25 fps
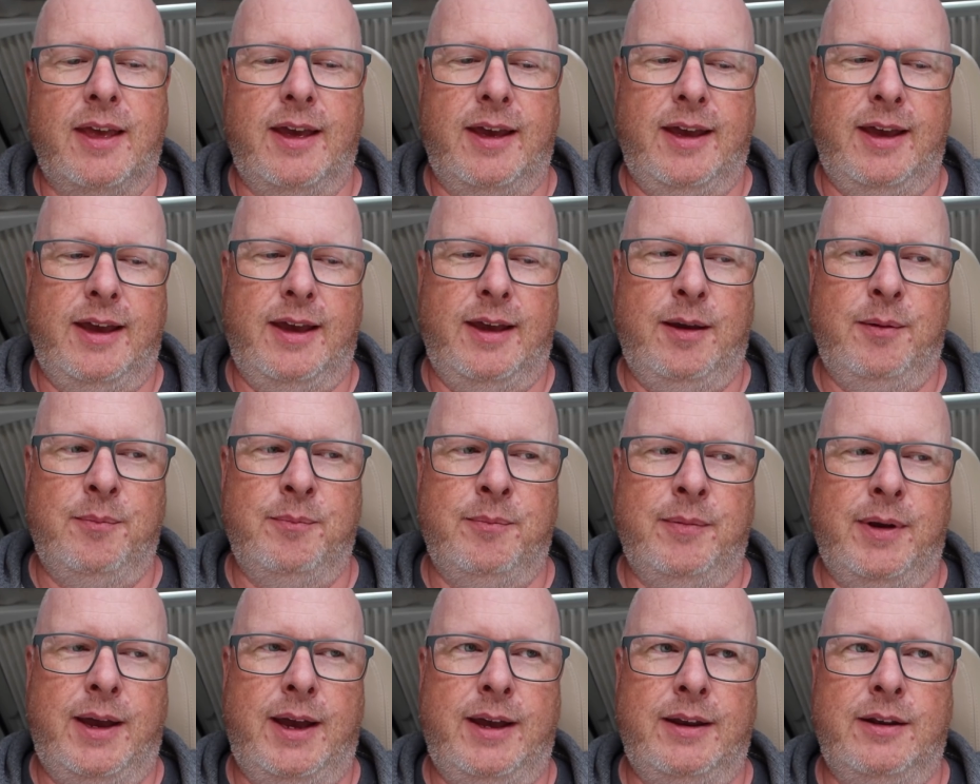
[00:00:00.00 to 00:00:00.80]

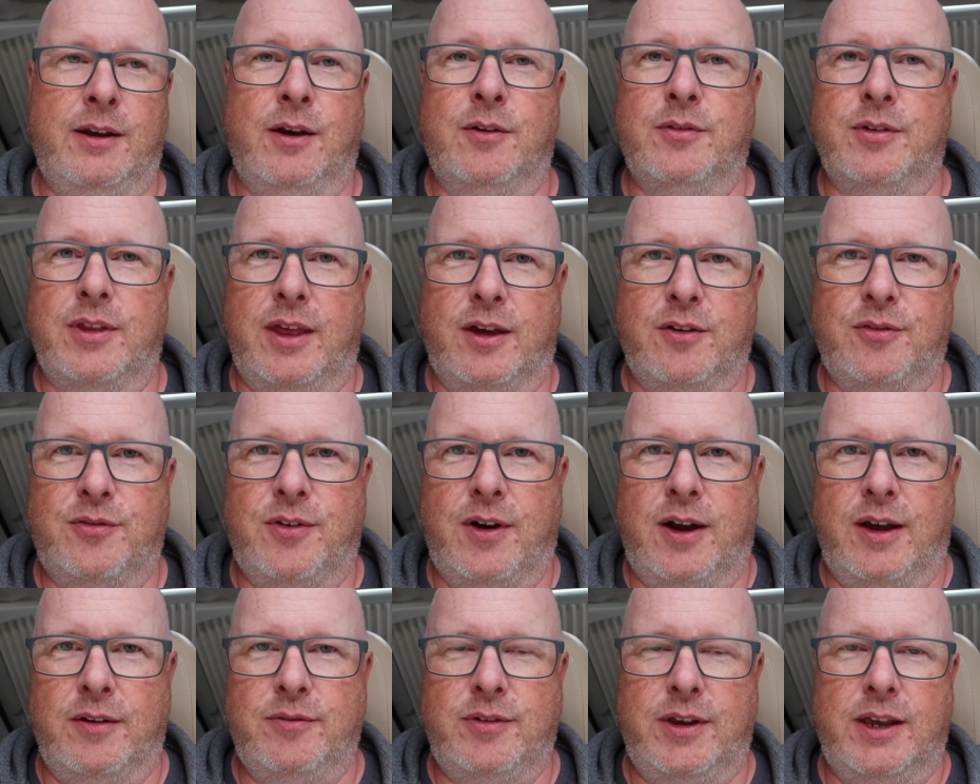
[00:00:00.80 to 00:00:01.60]
And over that
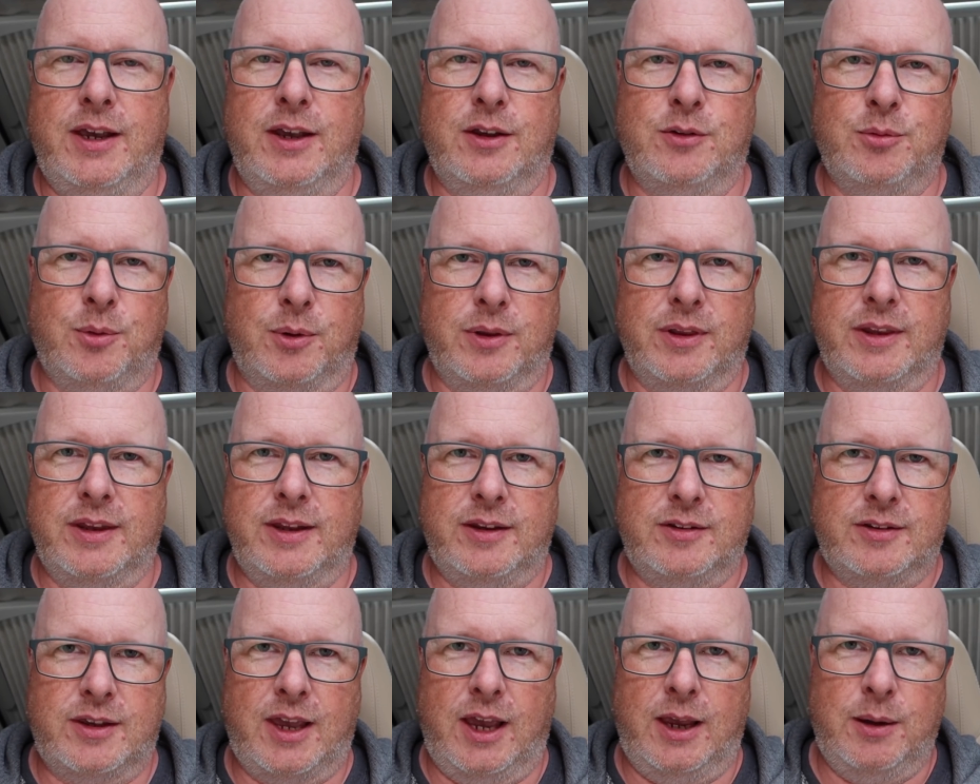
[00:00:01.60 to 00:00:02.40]
5 years, one of
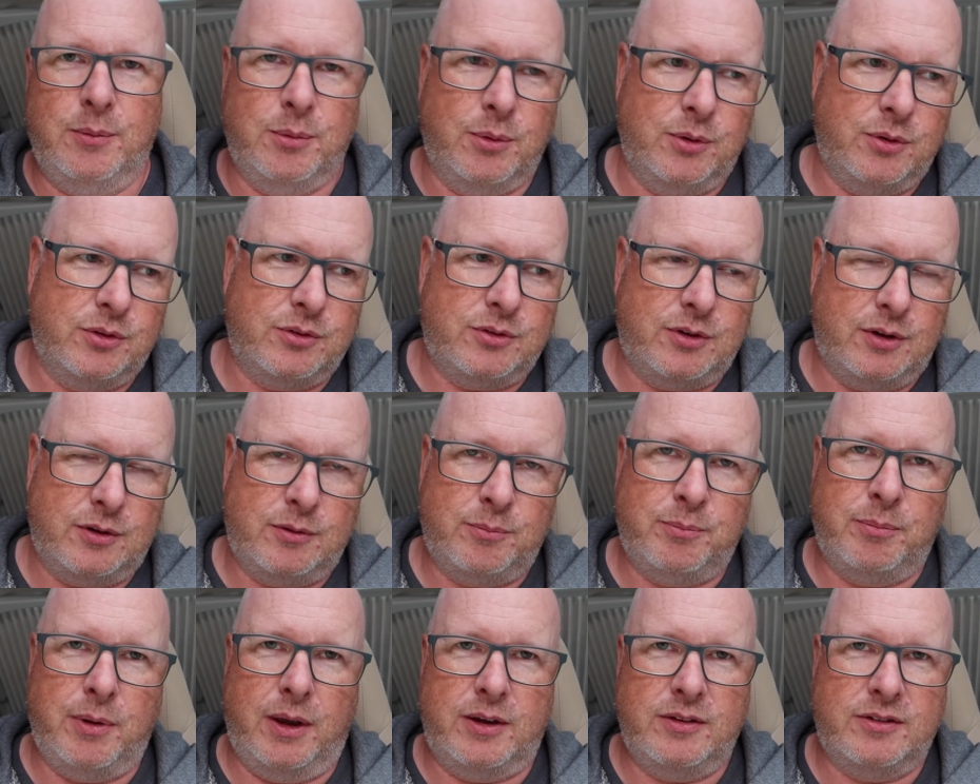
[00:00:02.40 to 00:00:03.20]
these cables
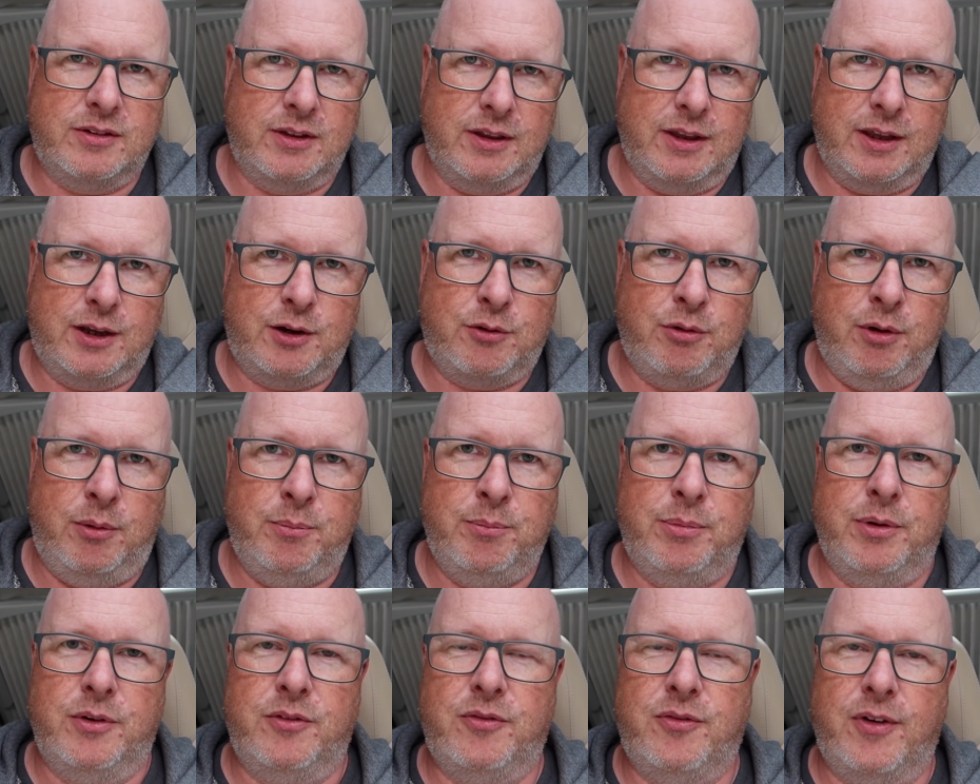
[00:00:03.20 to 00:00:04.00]
had basically, the
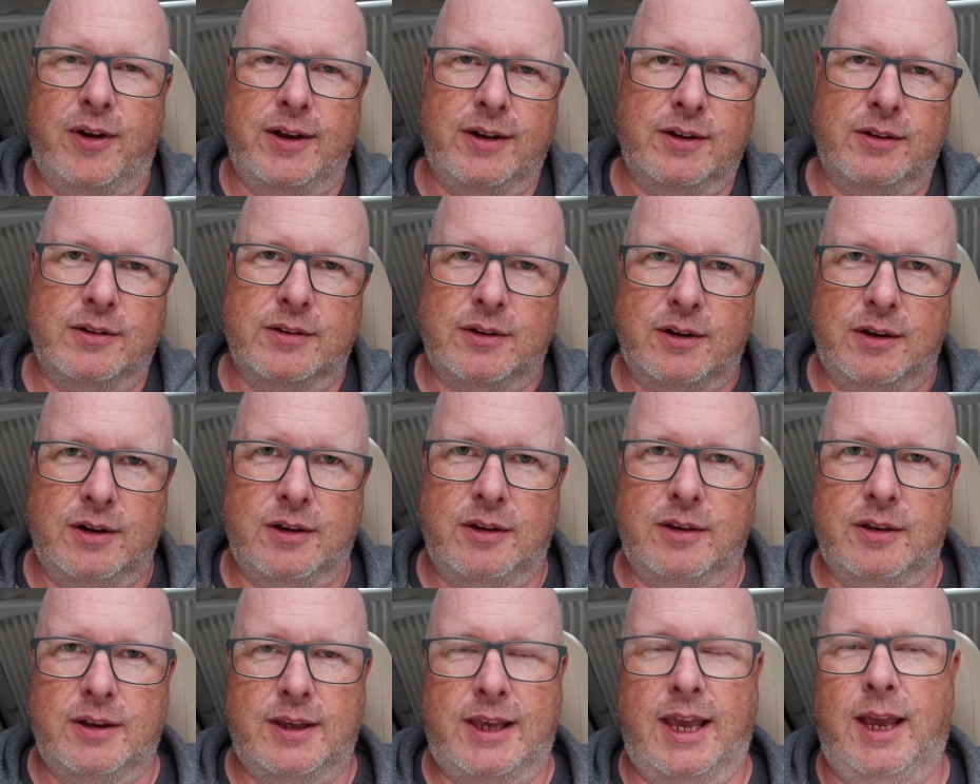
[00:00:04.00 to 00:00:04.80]
crimp had failed
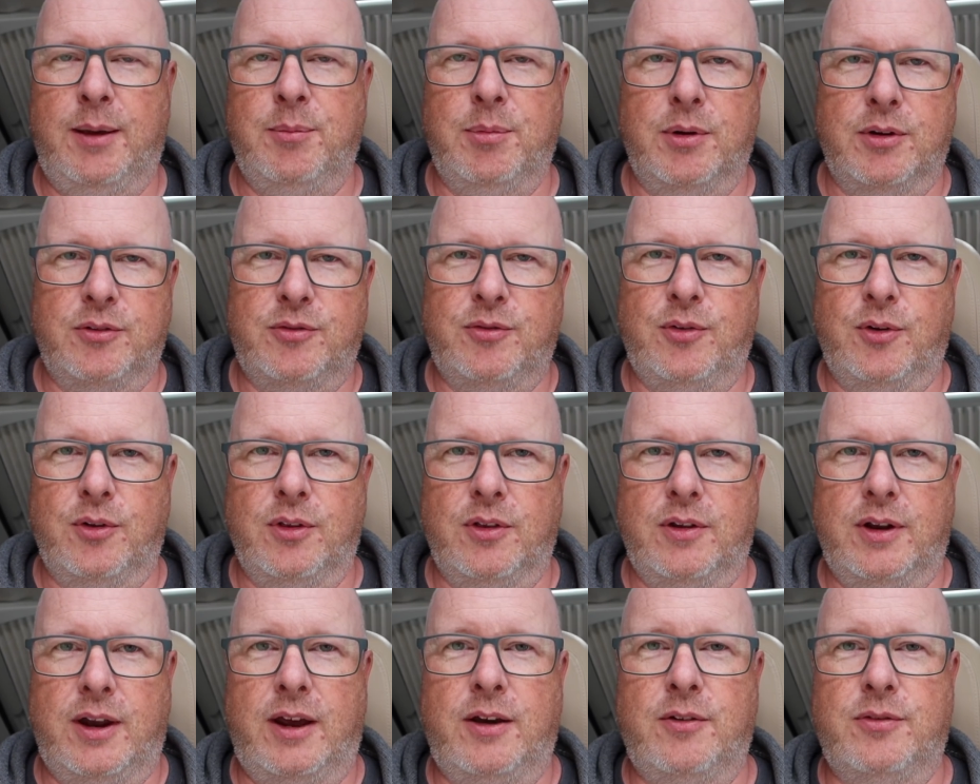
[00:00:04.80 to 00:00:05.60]
and the cable had
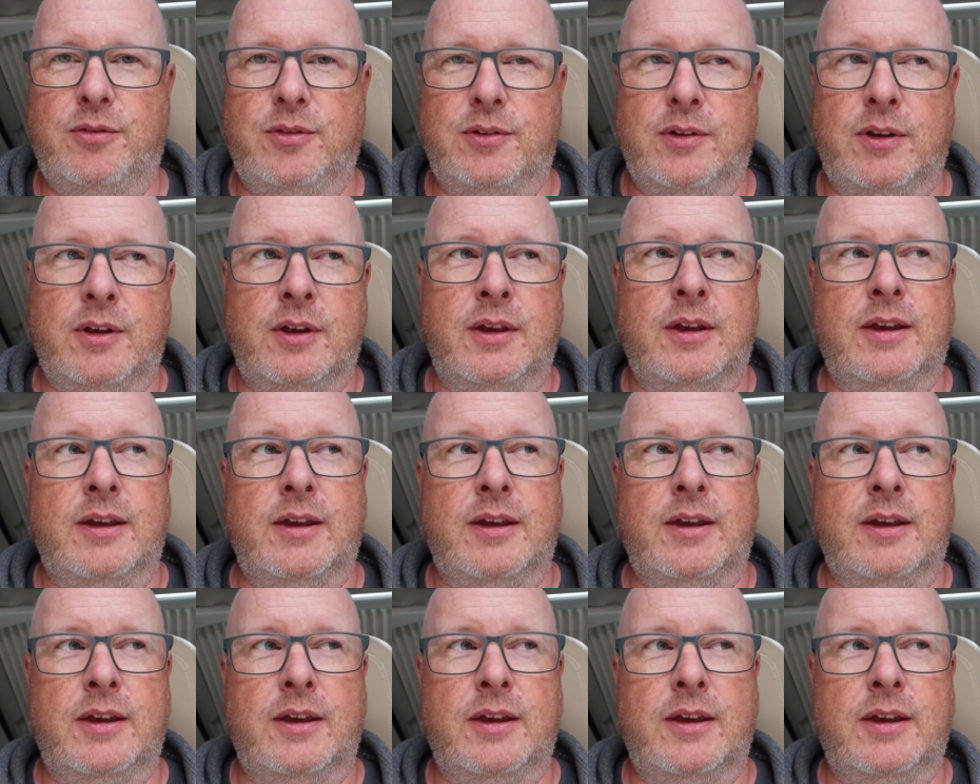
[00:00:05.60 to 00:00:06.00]
fallen out,